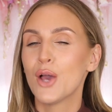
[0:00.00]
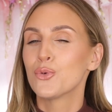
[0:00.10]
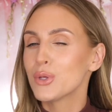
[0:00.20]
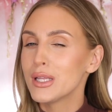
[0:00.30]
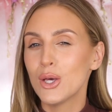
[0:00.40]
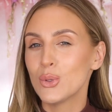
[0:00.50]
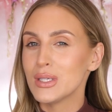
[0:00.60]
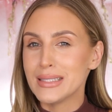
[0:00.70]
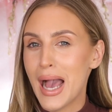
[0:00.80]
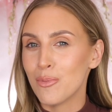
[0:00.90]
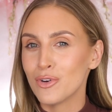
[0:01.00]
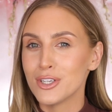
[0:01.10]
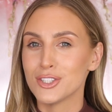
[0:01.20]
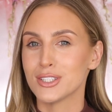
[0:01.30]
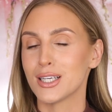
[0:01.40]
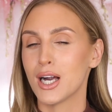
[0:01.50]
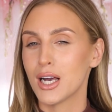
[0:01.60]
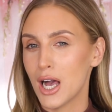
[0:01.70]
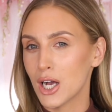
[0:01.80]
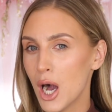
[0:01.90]
I really only dabbled in just like
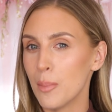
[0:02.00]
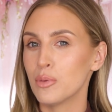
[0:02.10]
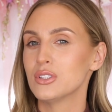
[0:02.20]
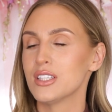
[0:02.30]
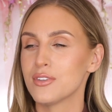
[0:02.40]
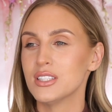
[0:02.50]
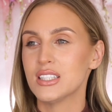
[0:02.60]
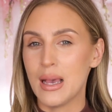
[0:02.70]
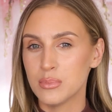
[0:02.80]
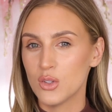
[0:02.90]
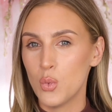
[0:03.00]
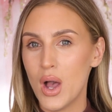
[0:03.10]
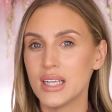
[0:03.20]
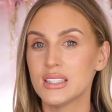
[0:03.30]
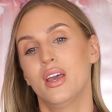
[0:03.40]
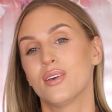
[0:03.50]
a couple different types of wines.